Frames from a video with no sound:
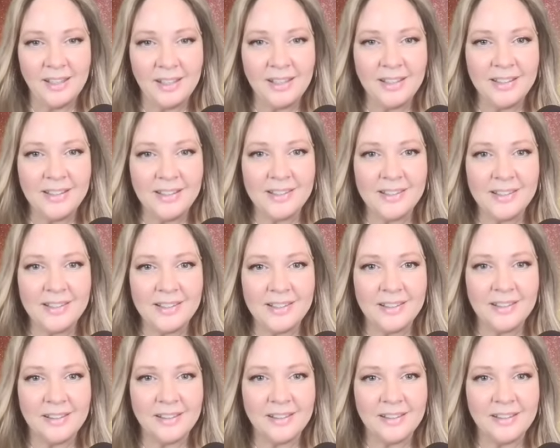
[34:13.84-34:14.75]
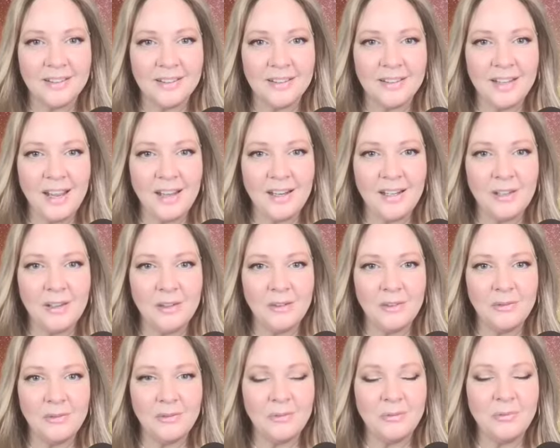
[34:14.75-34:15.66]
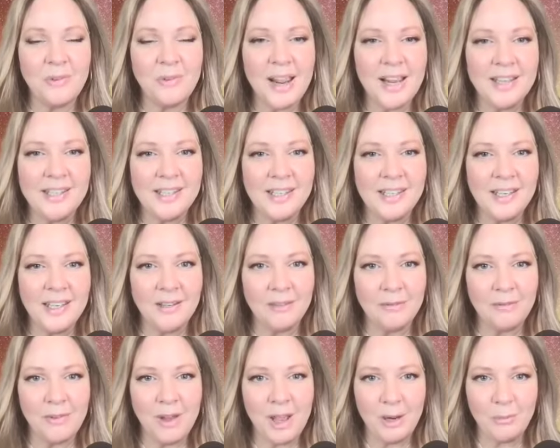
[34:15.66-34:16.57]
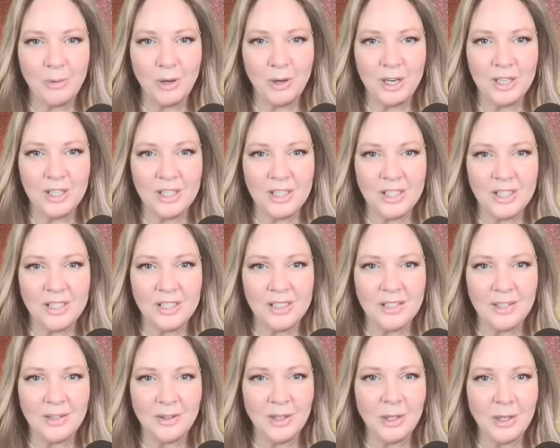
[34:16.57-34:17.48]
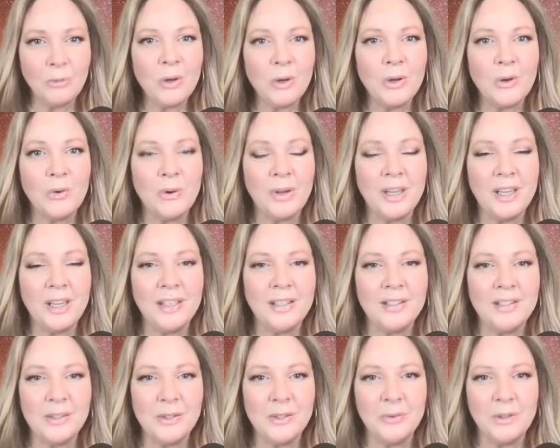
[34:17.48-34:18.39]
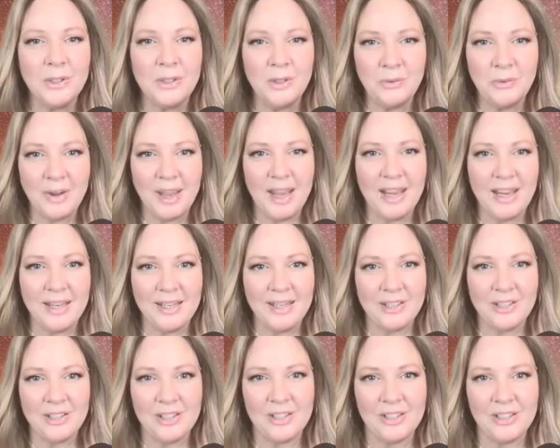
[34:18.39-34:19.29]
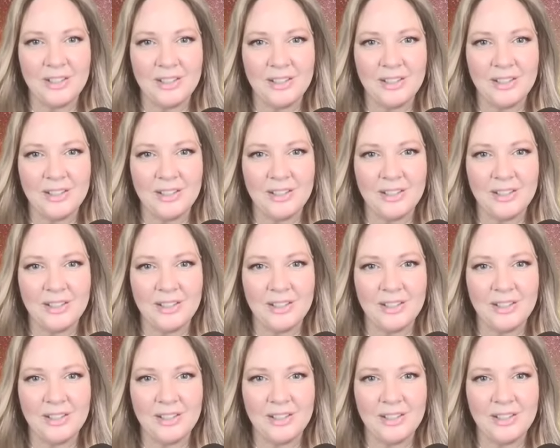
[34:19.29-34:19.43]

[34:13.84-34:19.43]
is kind of rising in vibration? Do you think we're going into a new age?